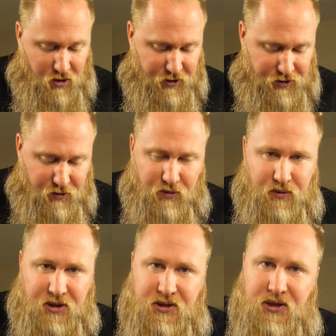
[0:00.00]
Also,
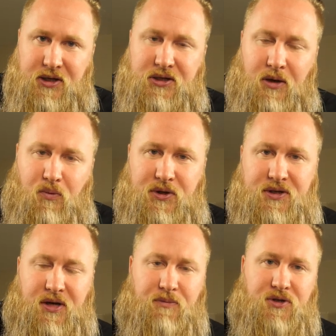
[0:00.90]
these come with
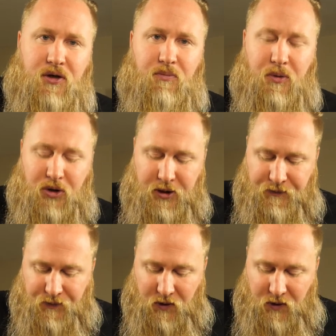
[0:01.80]
Samsung memory.